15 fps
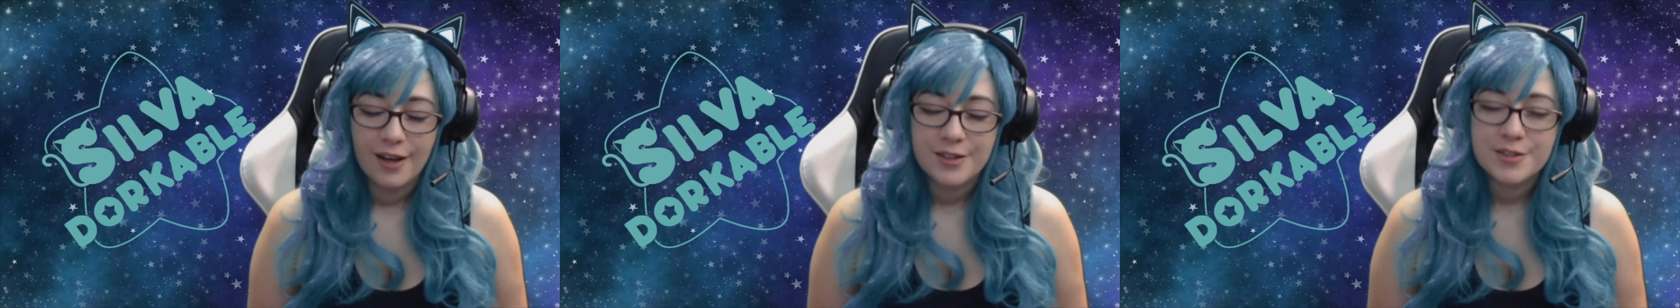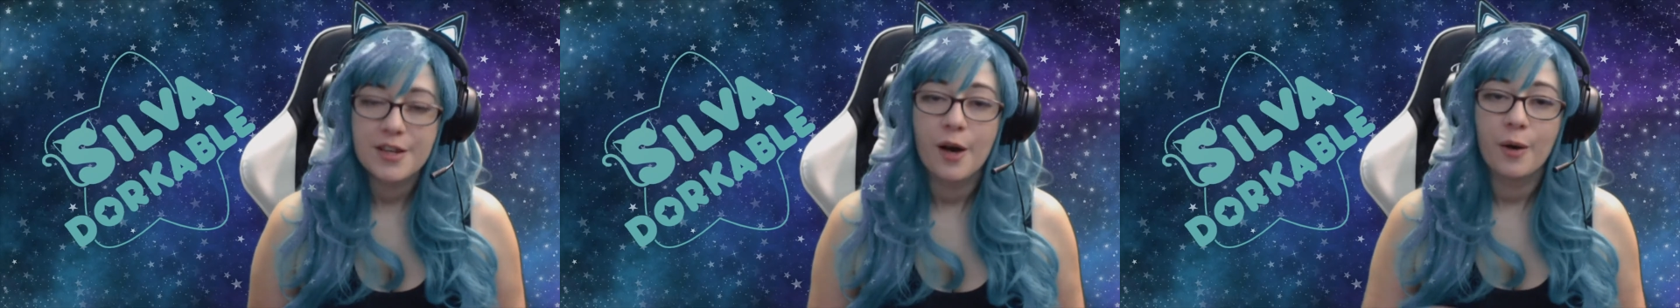
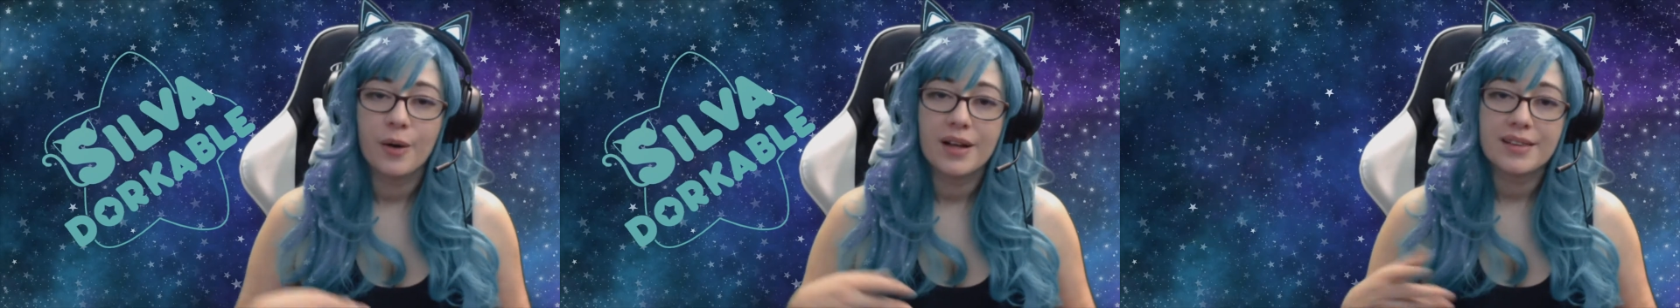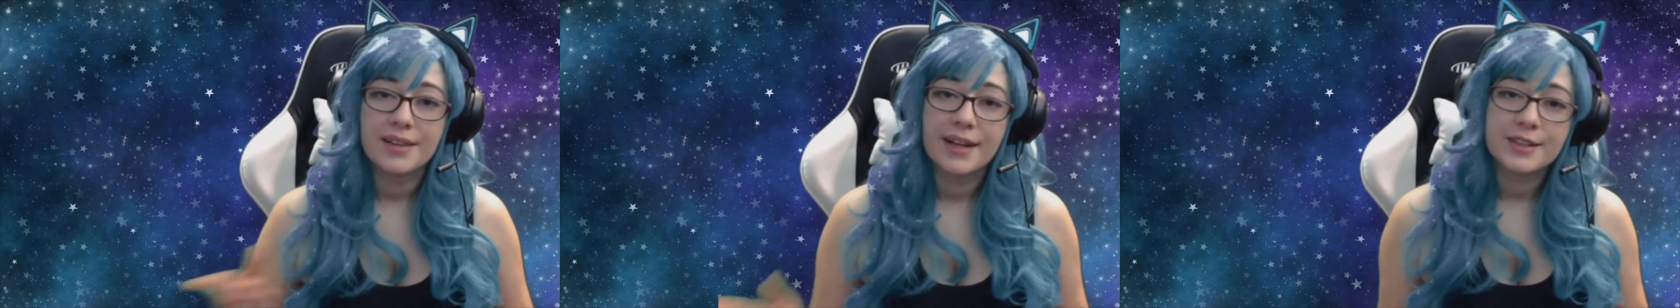
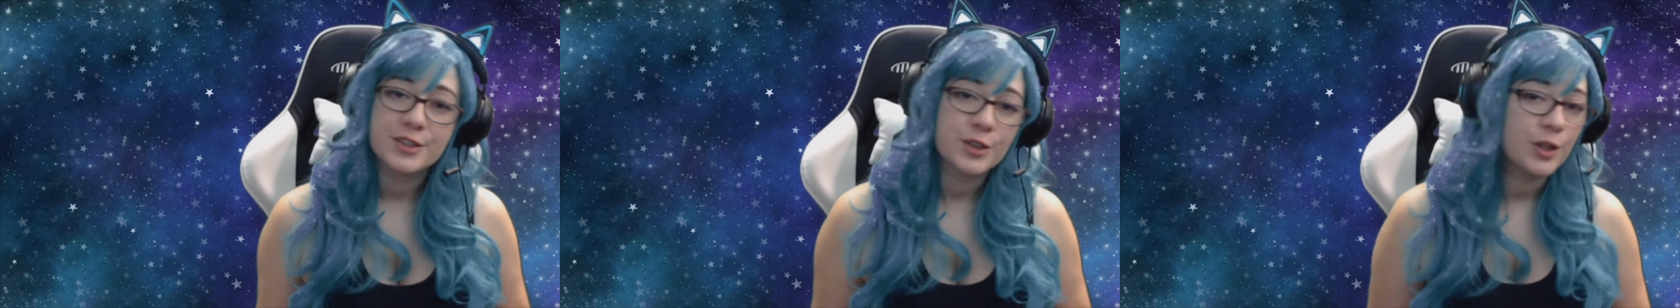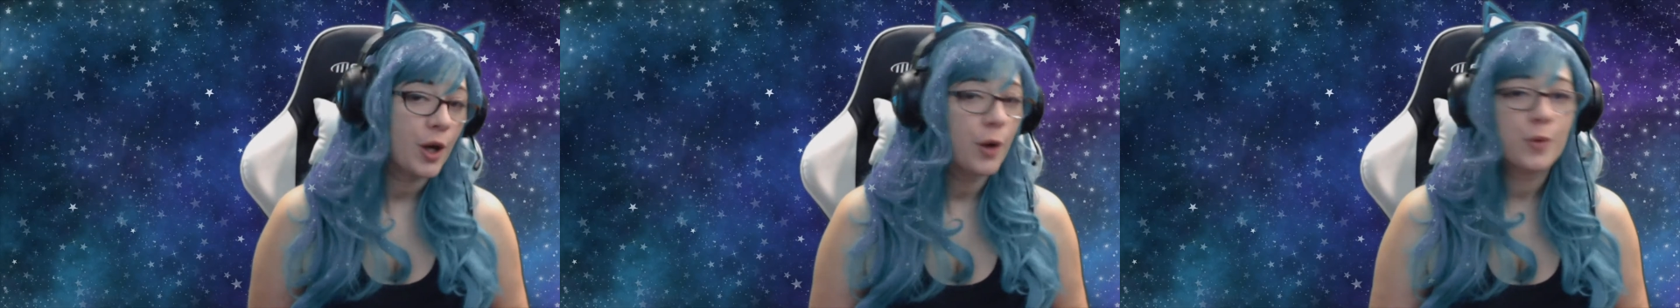So
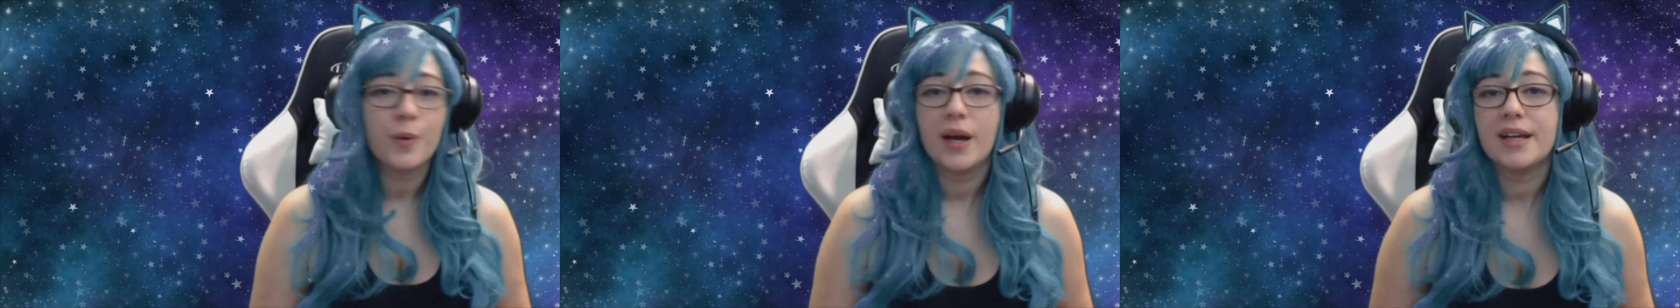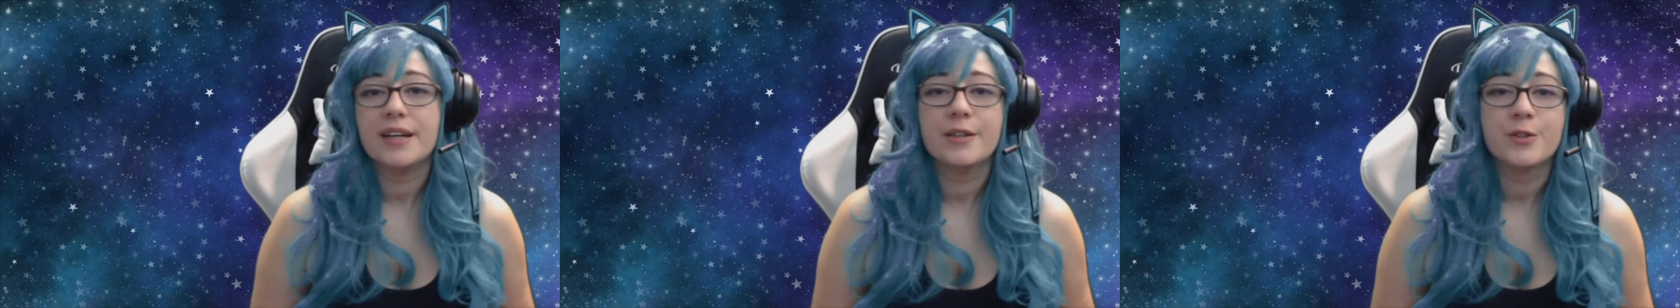let's go
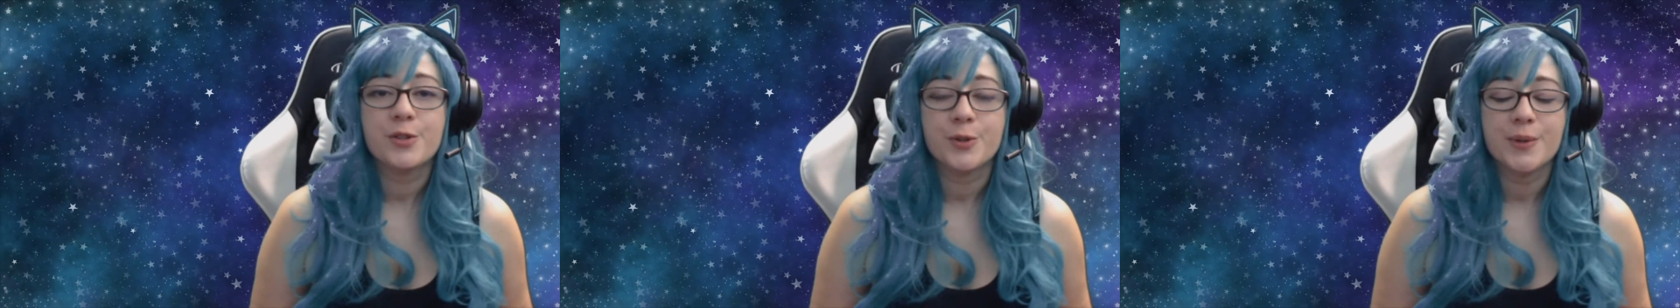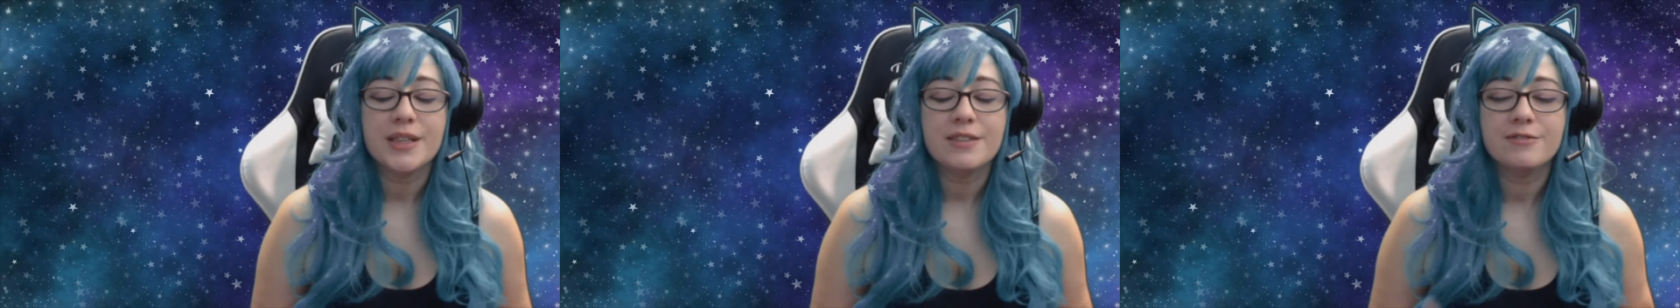right
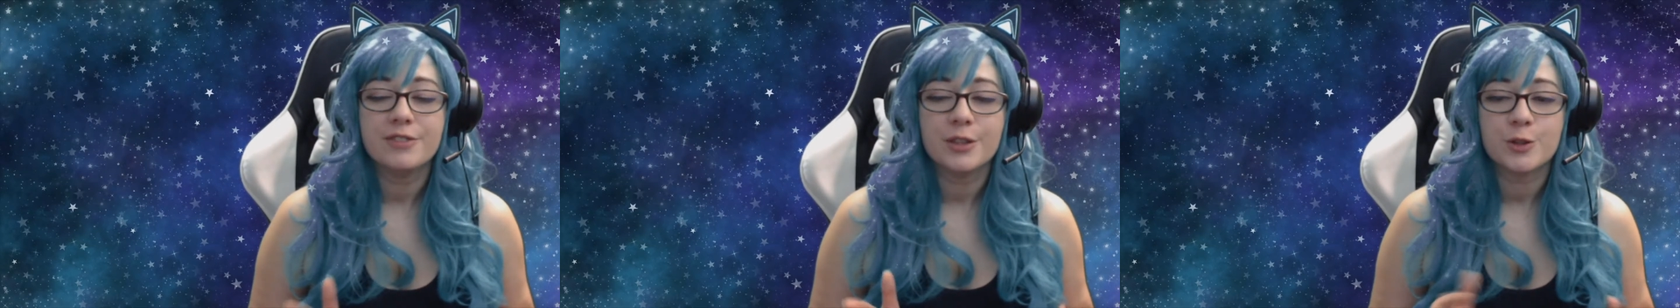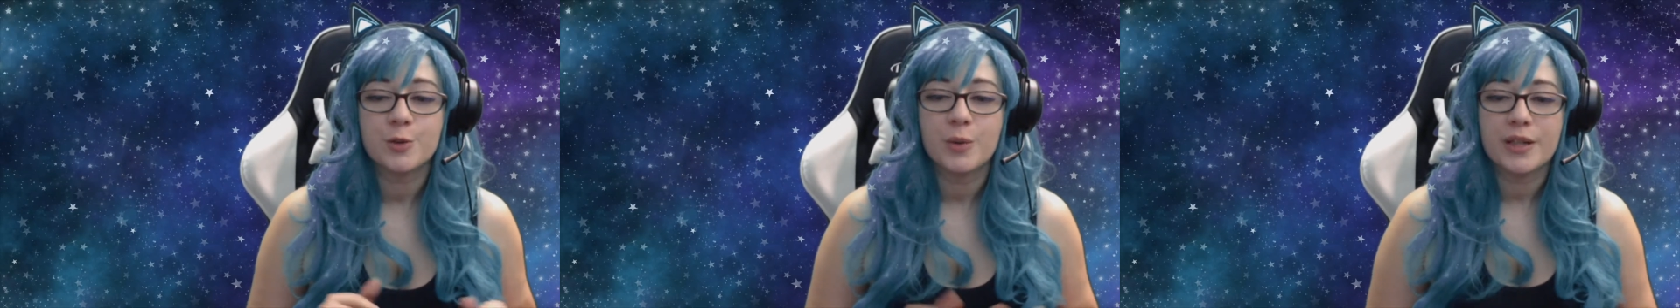into it
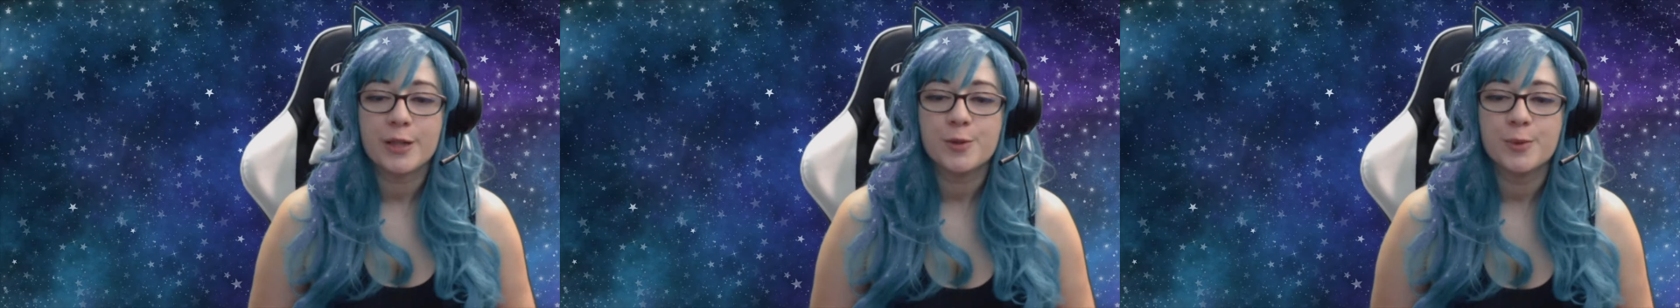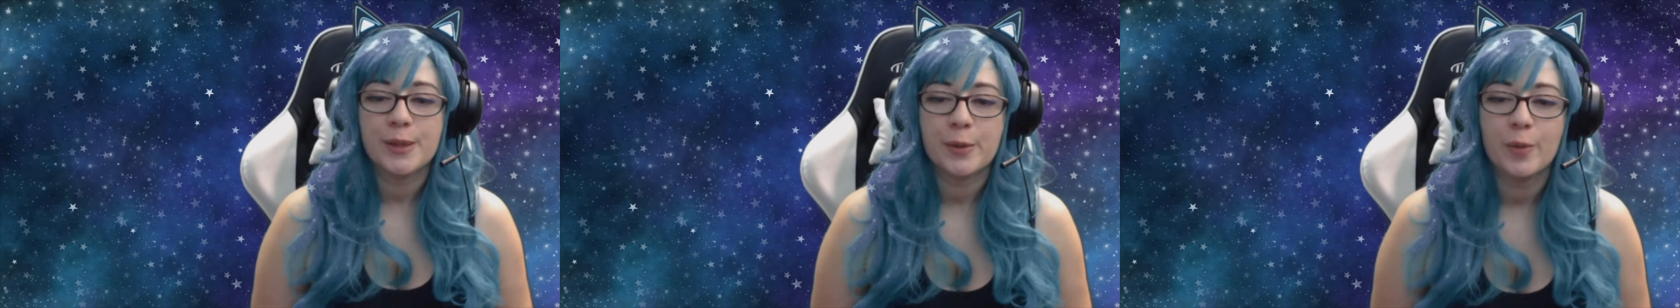for
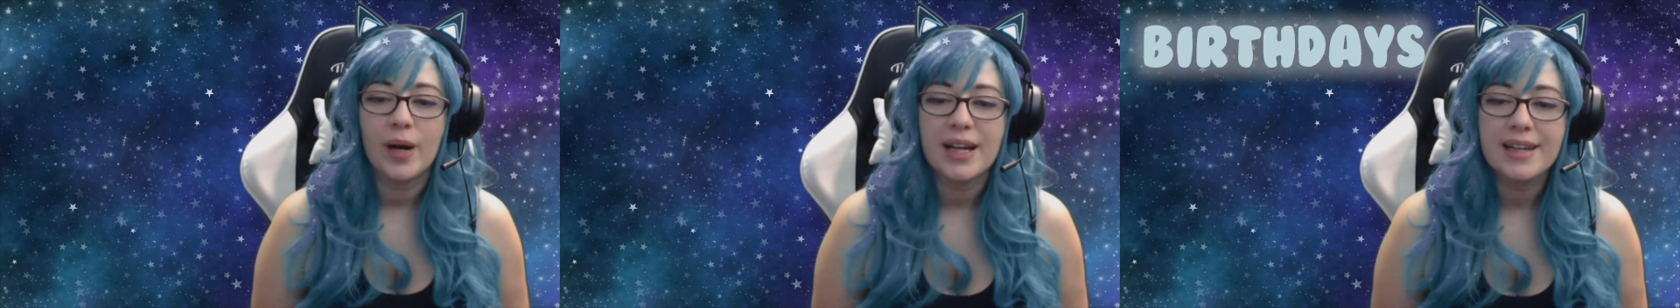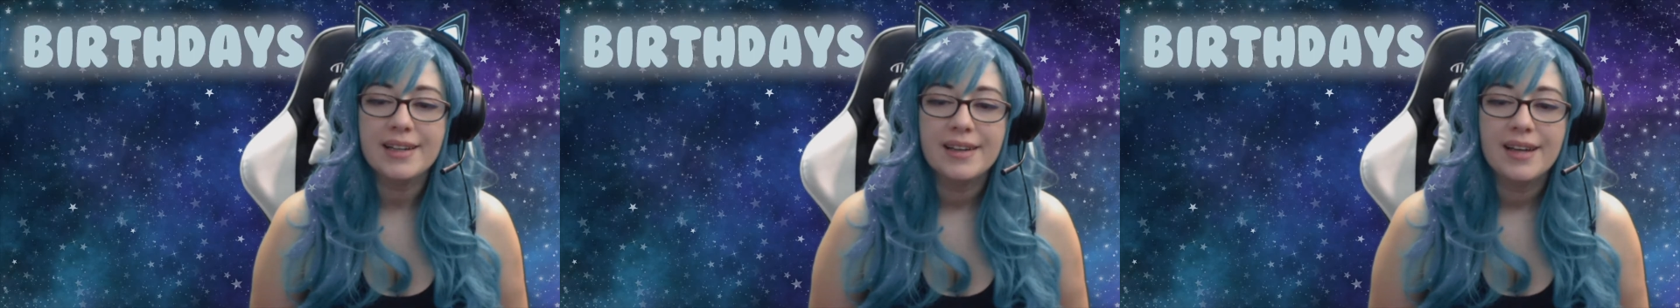2021.